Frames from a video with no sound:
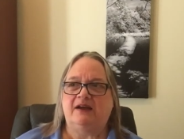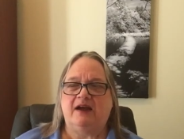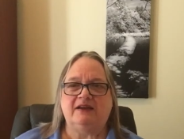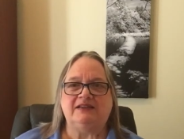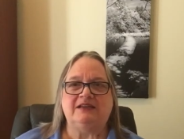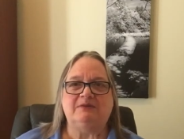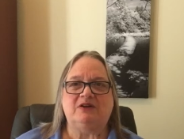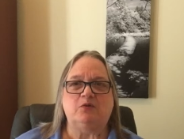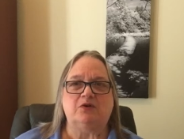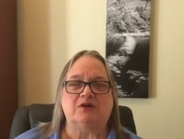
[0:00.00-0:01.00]

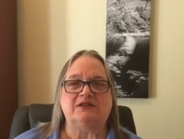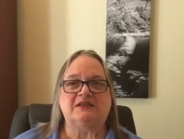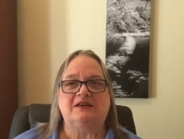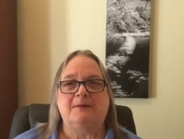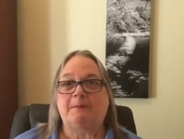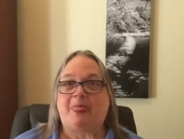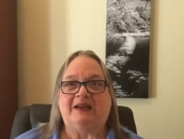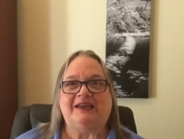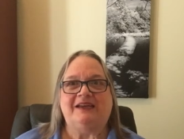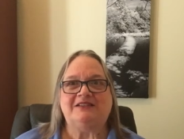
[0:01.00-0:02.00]
academic works,
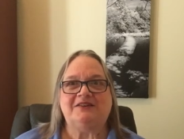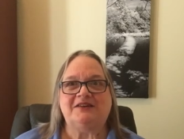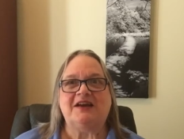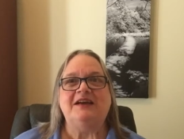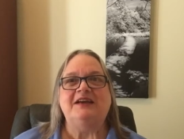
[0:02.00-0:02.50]
can't talk.